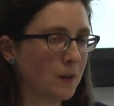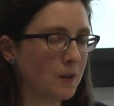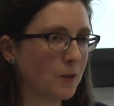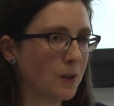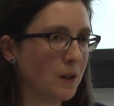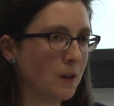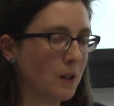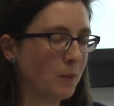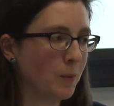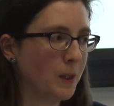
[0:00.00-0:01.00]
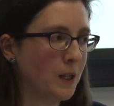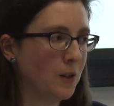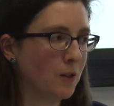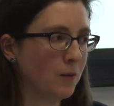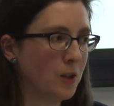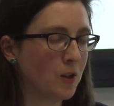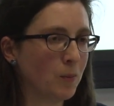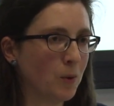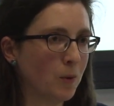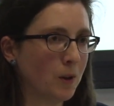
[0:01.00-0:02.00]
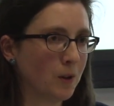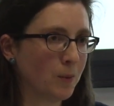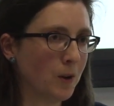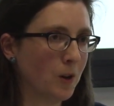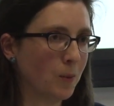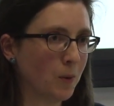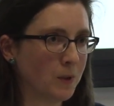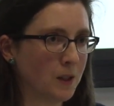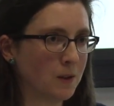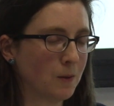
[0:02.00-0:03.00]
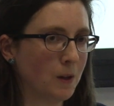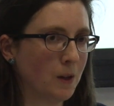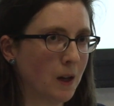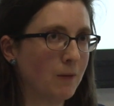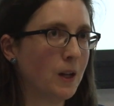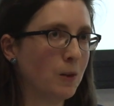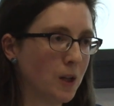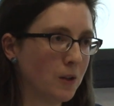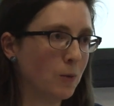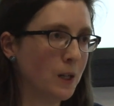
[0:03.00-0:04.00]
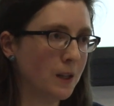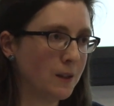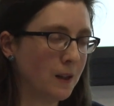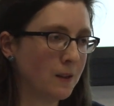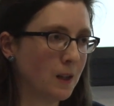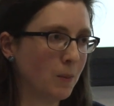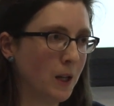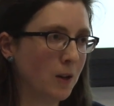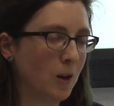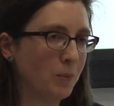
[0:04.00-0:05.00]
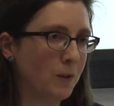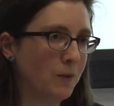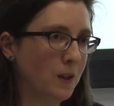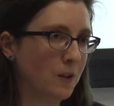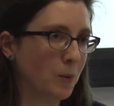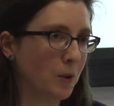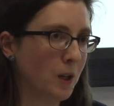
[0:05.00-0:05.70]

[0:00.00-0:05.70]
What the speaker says: studying implementation of each component as part of your process evaluation really intensely may not be feasible.